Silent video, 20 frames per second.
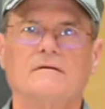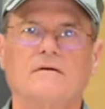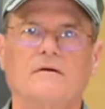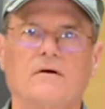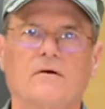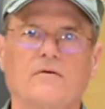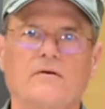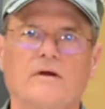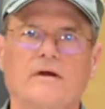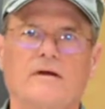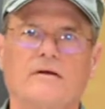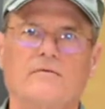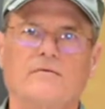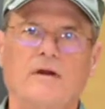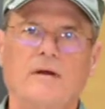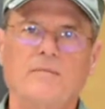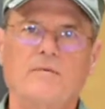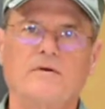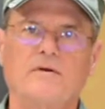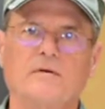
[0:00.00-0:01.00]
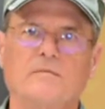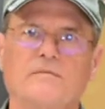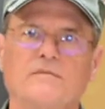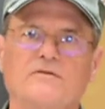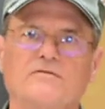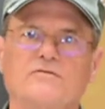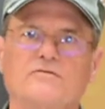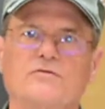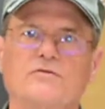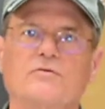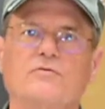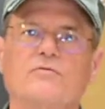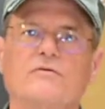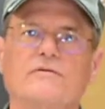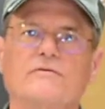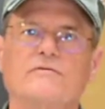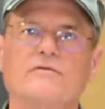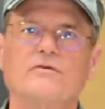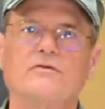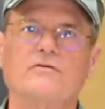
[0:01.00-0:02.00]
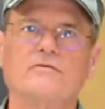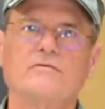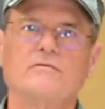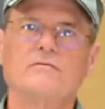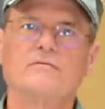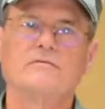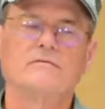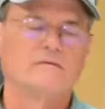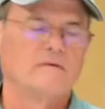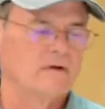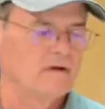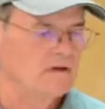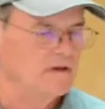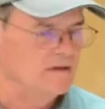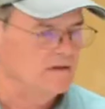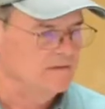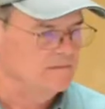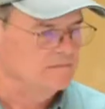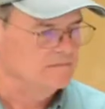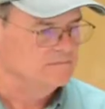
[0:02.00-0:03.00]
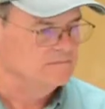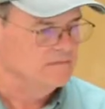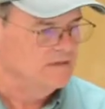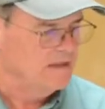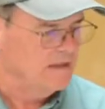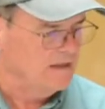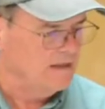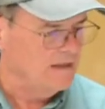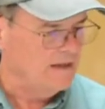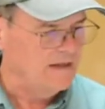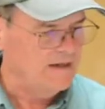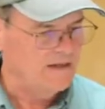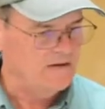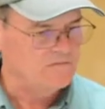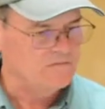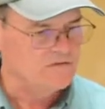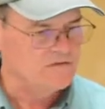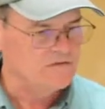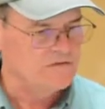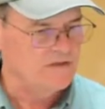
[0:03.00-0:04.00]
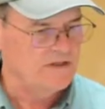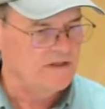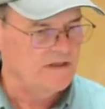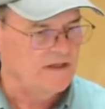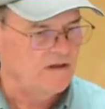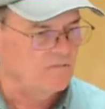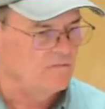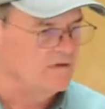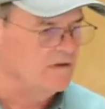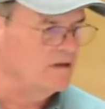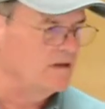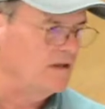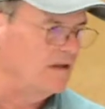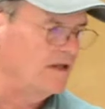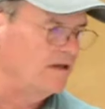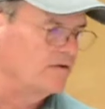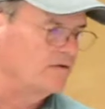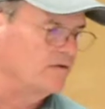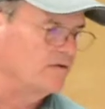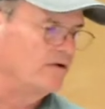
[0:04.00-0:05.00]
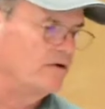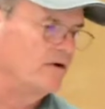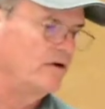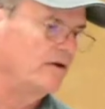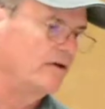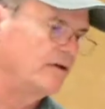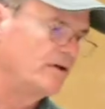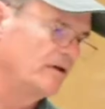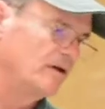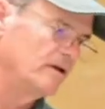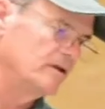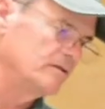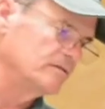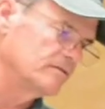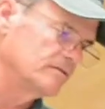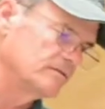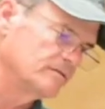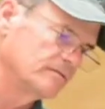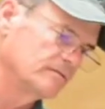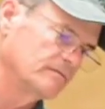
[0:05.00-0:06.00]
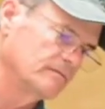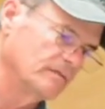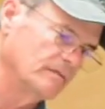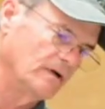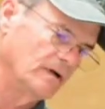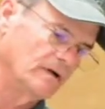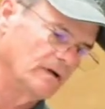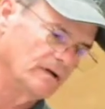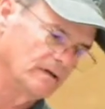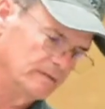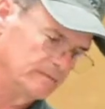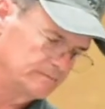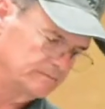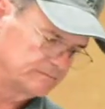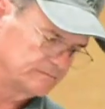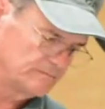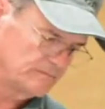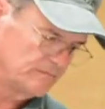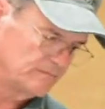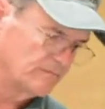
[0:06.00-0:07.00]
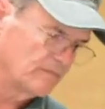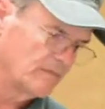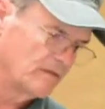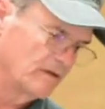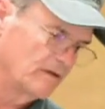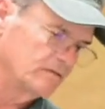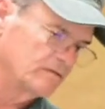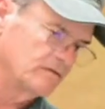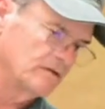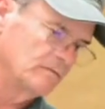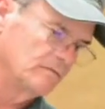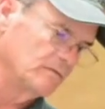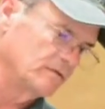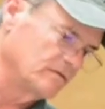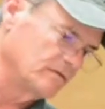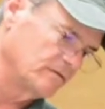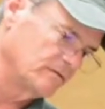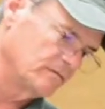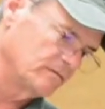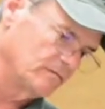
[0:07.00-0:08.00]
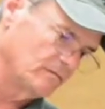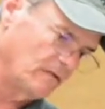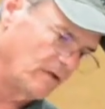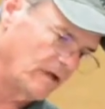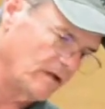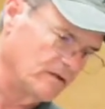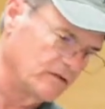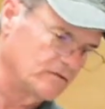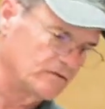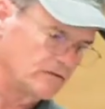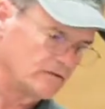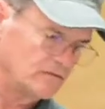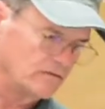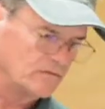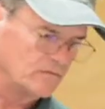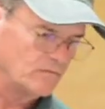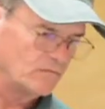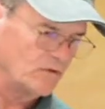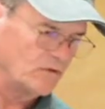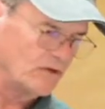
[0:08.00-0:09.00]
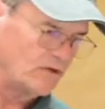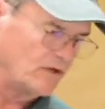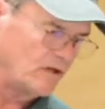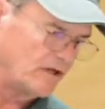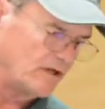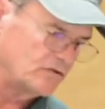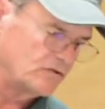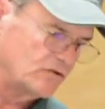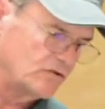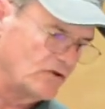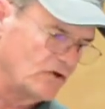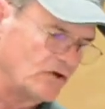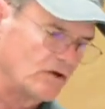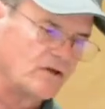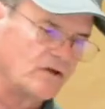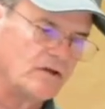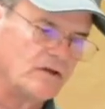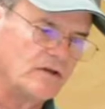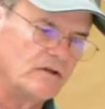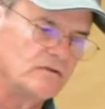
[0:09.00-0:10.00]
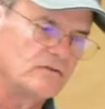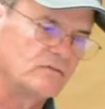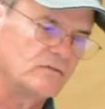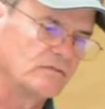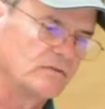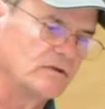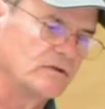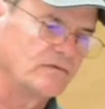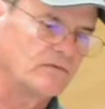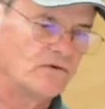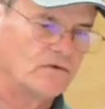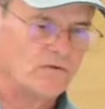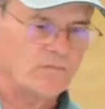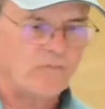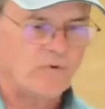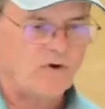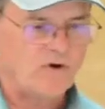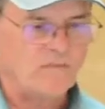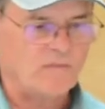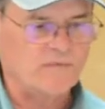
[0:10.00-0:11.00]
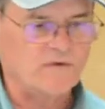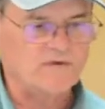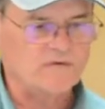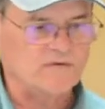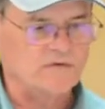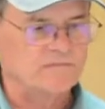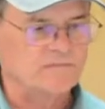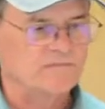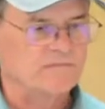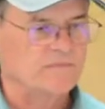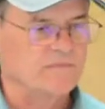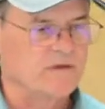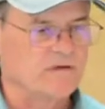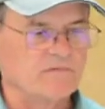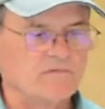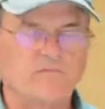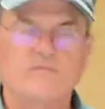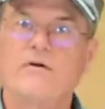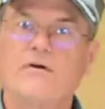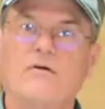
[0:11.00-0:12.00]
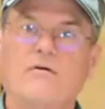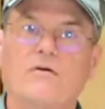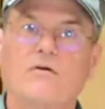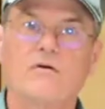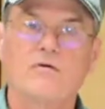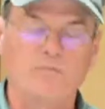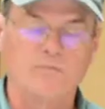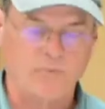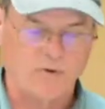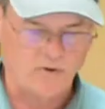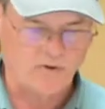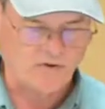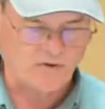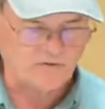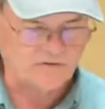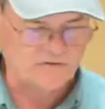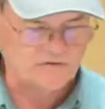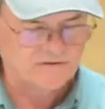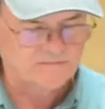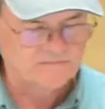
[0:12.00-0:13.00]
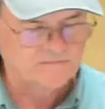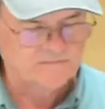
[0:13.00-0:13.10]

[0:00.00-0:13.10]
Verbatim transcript: Okay, and wrapping up this tool review, um, I'd have to say I really like the carry case. Um, It seems like it's a really nice carry case with different compartments and velcroed parts.